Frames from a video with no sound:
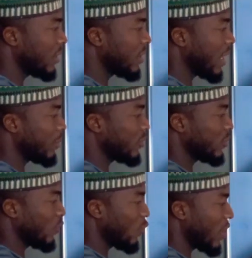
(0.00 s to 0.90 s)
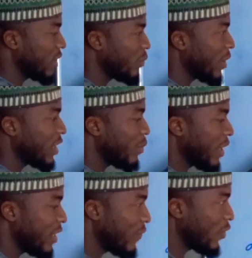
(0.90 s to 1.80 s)
times 1 divided
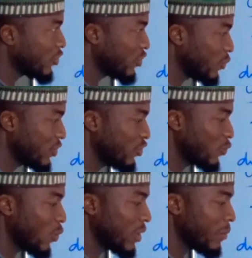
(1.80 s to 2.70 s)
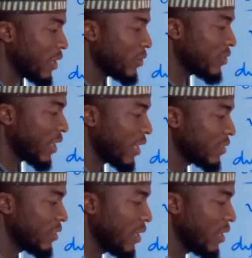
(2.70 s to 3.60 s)
by the function, which is 1 minus
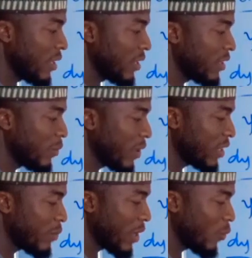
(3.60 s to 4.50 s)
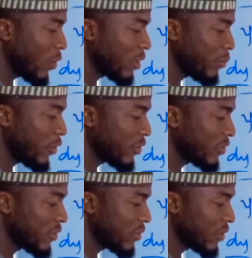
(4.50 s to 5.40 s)
x divided by 1
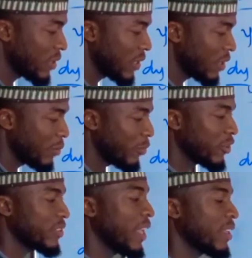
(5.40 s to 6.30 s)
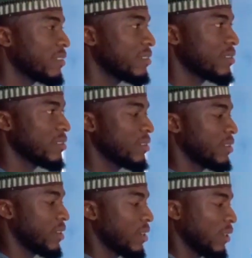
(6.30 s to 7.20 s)
plus x,
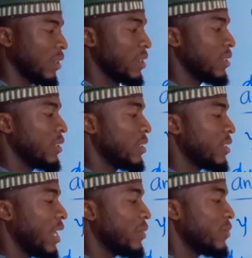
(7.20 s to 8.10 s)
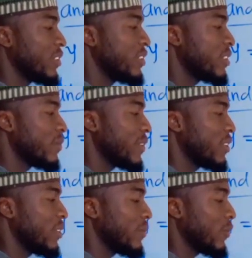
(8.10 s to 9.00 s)
times the
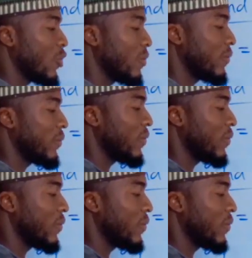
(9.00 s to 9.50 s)
derivative of